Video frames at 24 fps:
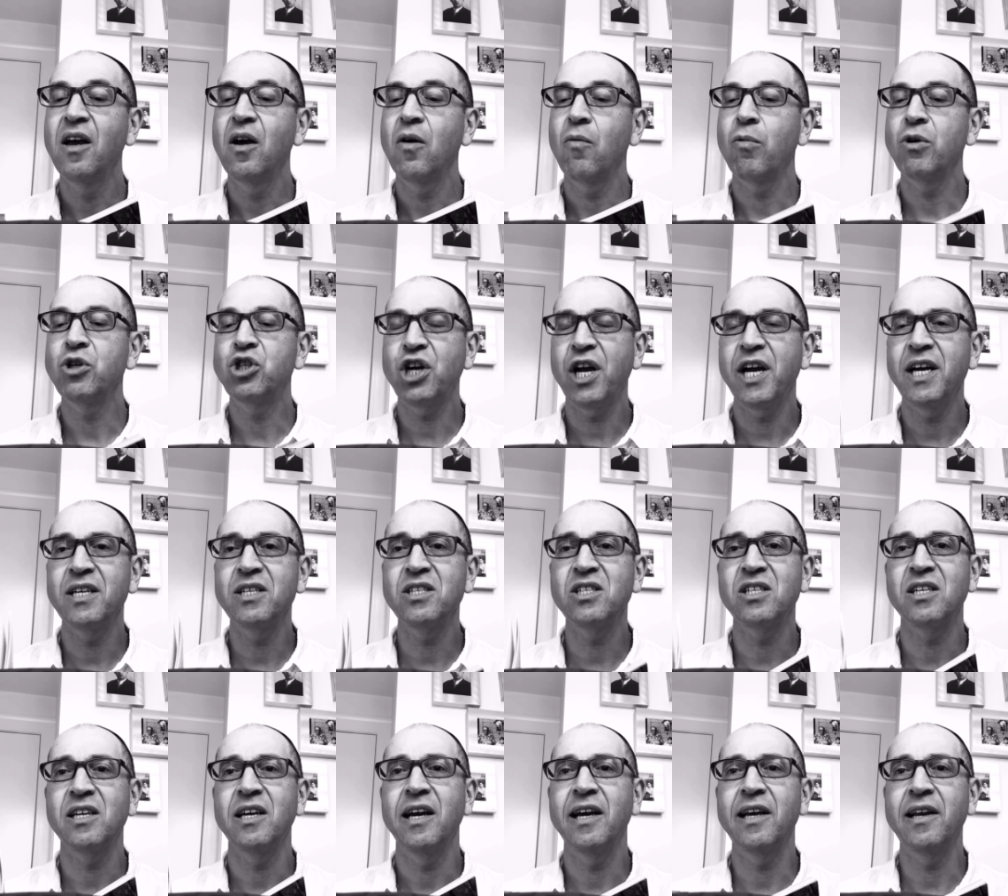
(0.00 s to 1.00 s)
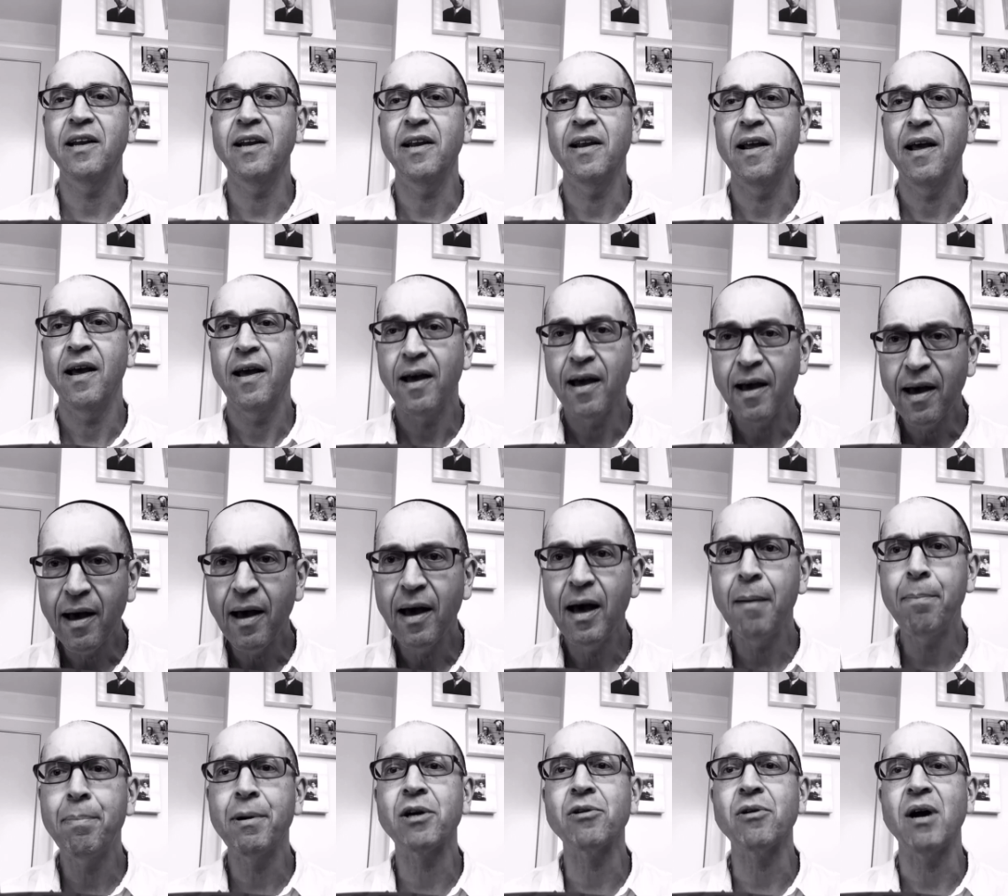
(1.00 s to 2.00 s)
which has an
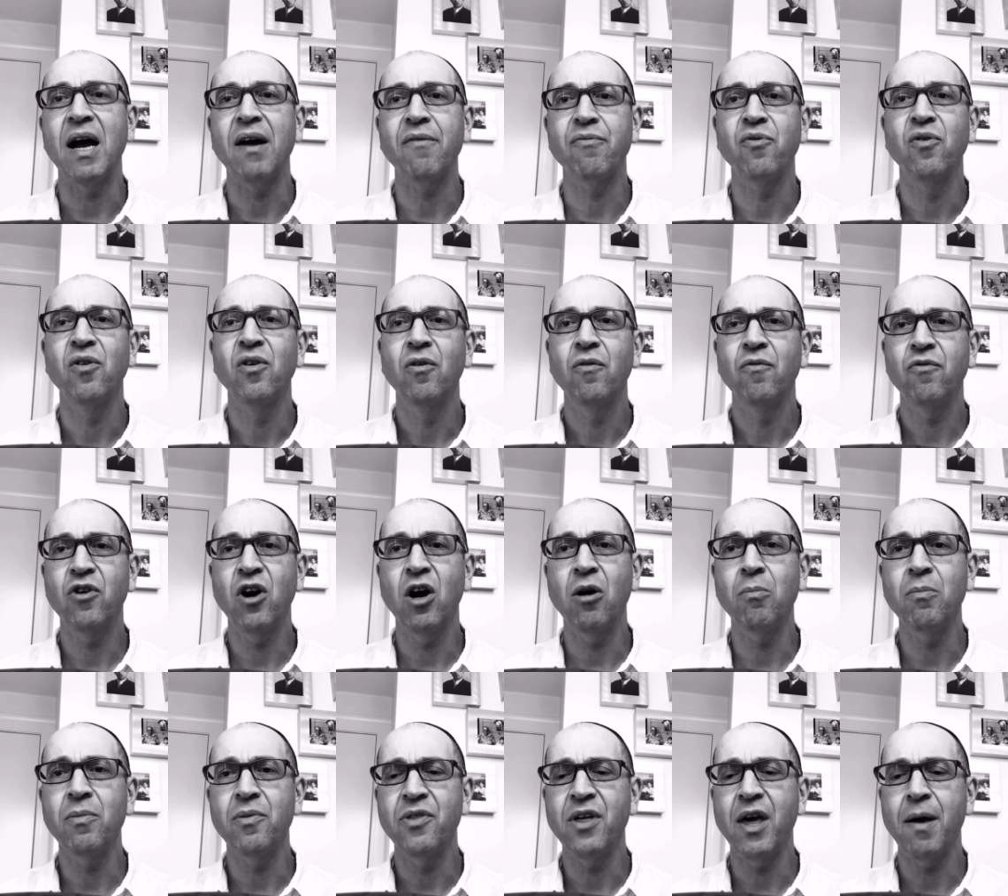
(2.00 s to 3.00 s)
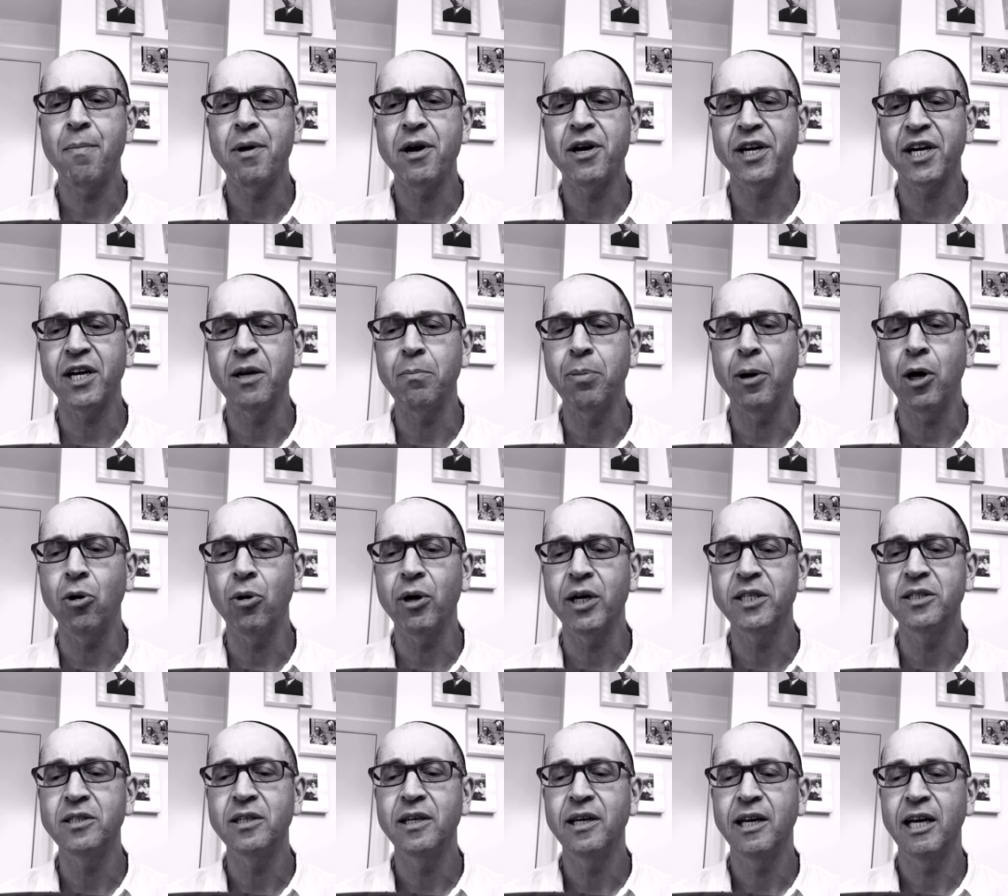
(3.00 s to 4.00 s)
epigraph from the American
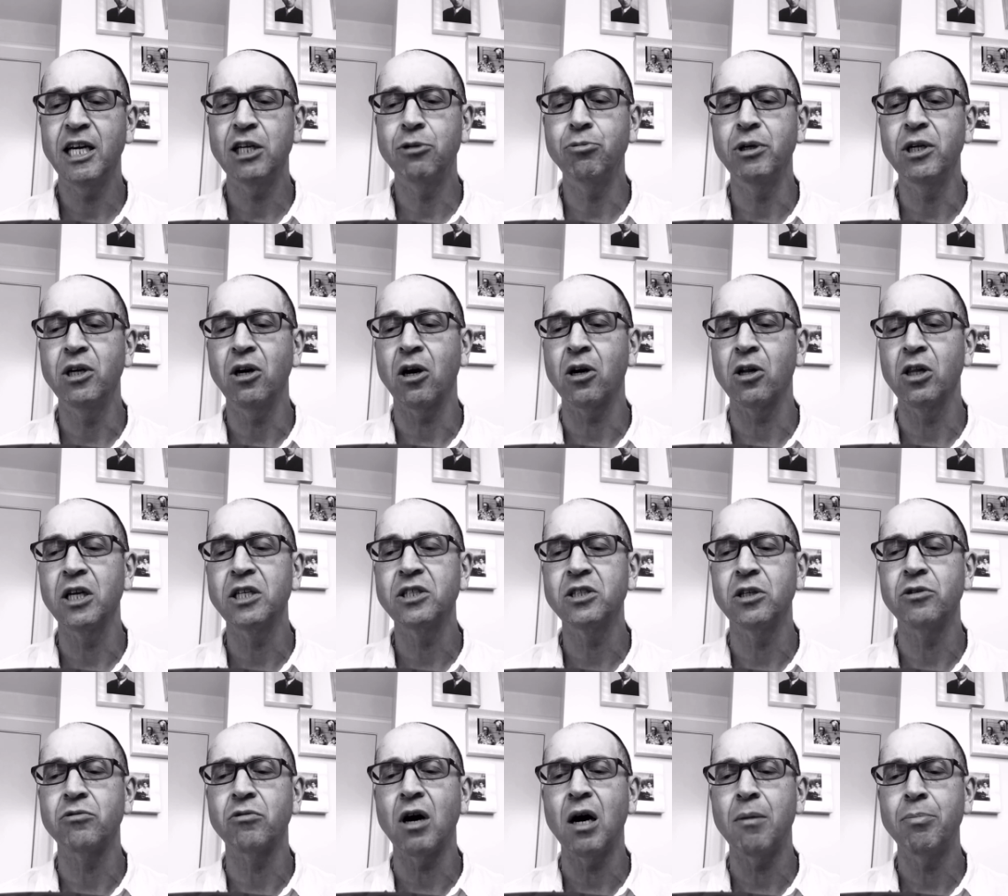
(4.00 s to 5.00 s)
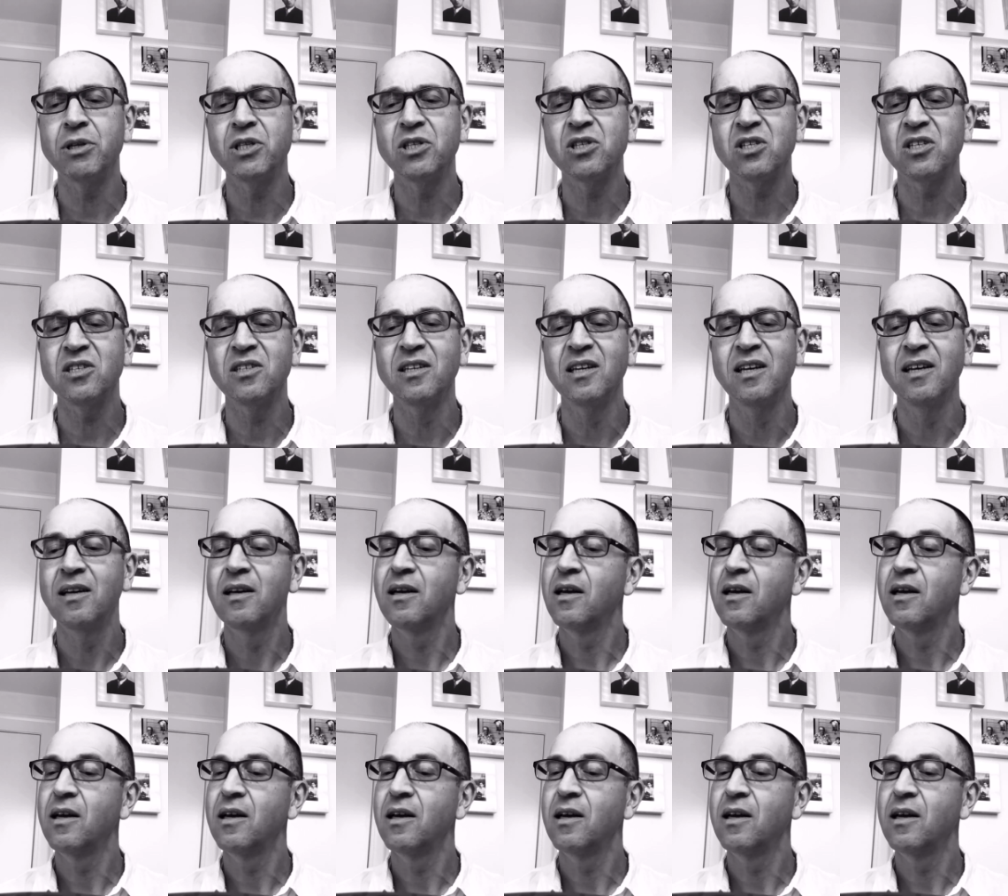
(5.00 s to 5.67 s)
poet Edwin Arlington Robinson.